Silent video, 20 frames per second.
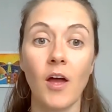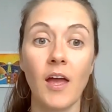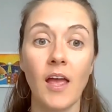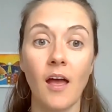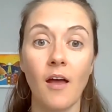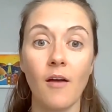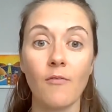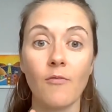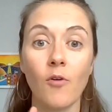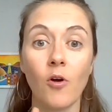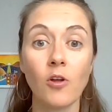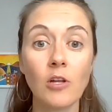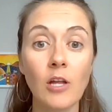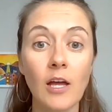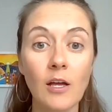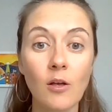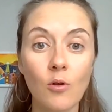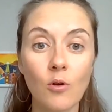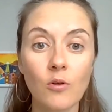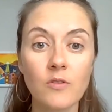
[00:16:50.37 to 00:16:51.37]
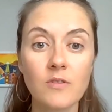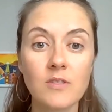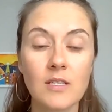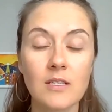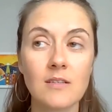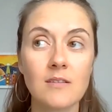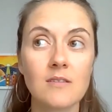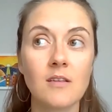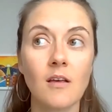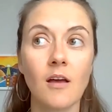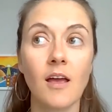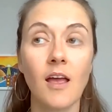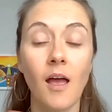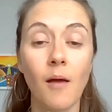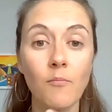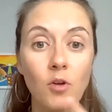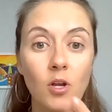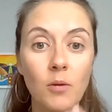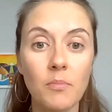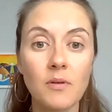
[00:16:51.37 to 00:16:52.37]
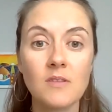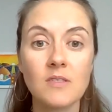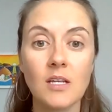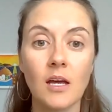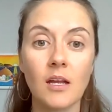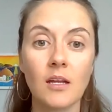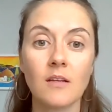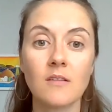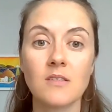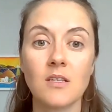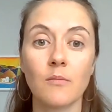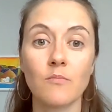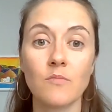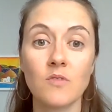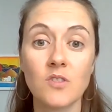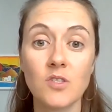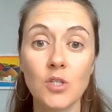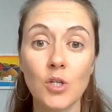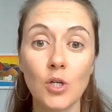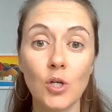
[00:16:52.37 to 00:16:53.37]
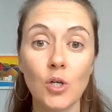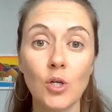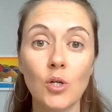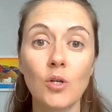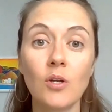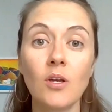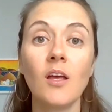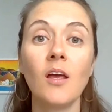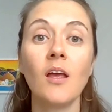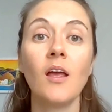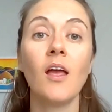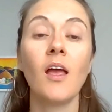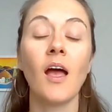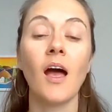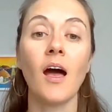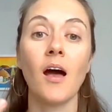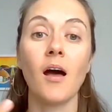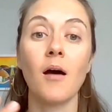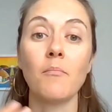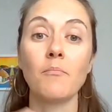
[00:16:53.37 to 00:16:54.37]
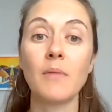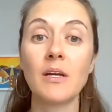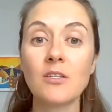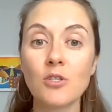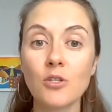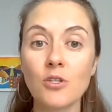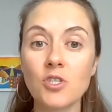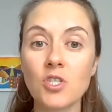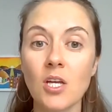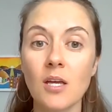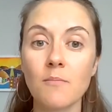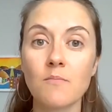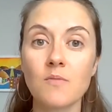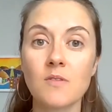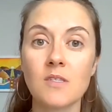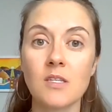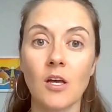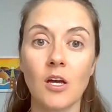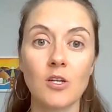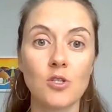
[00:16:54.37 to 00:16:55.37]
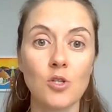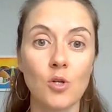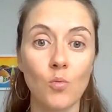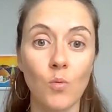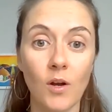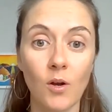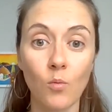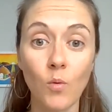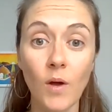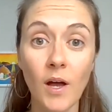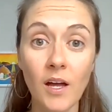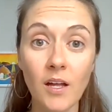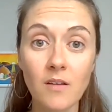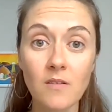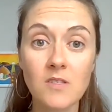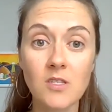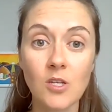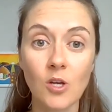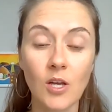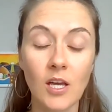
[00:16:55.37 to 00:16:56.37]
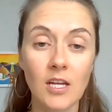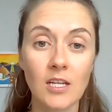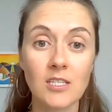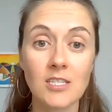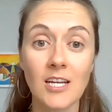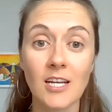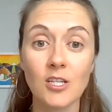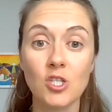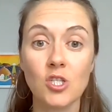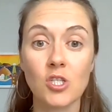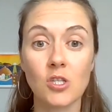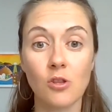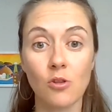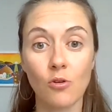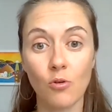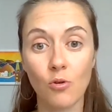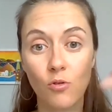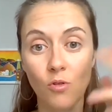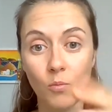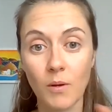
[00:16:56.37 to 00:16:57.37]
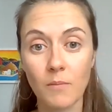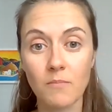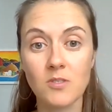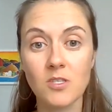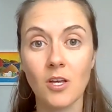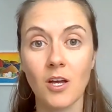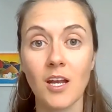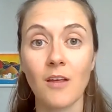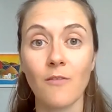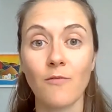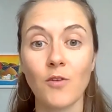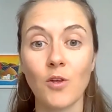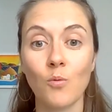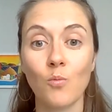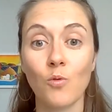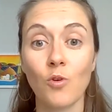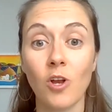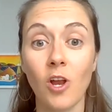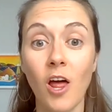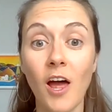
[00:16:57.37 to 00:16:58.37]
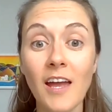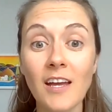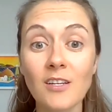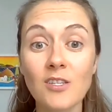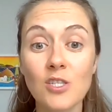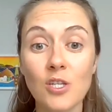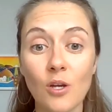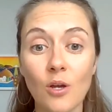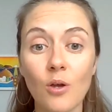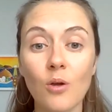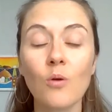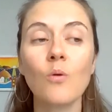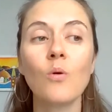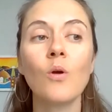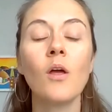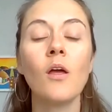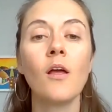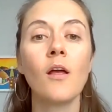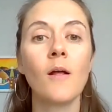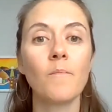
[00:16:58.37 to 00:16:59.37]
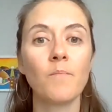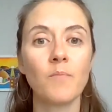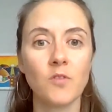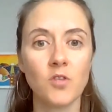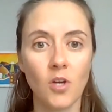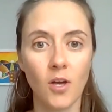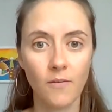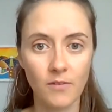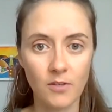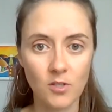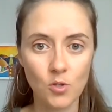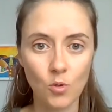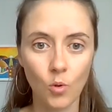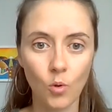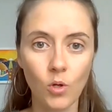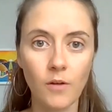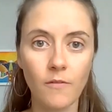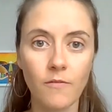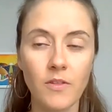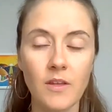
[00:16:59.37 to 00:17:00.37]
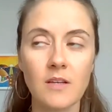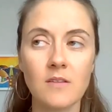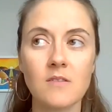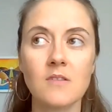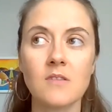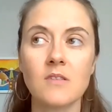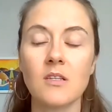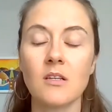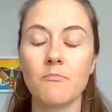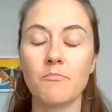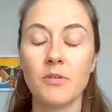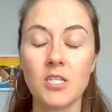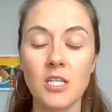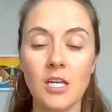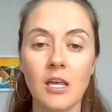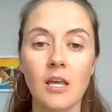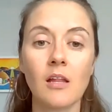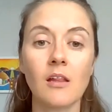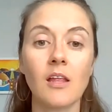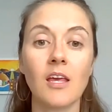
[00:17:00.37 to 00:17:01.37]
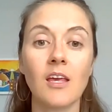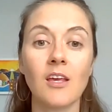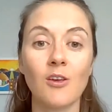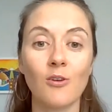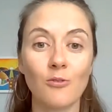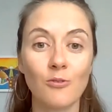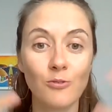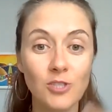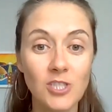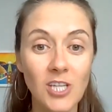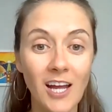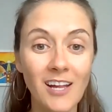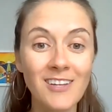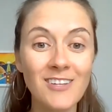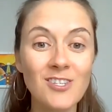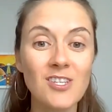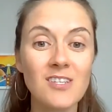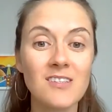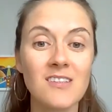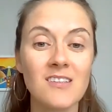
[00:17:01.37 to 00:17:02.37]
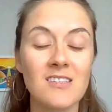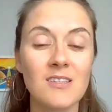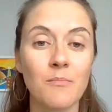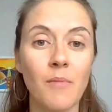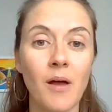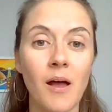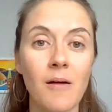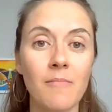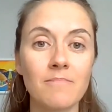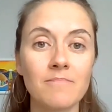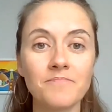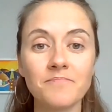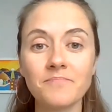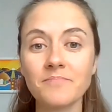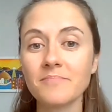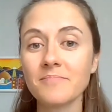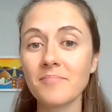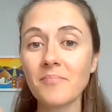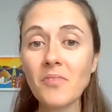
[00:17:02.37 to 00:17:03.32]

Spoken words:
I have online courses. I am going to be starting some soon. Mentorships, I do one-on-one, so get in touch through the website if you would like to dive into all of this, particularly your challenges as a mum.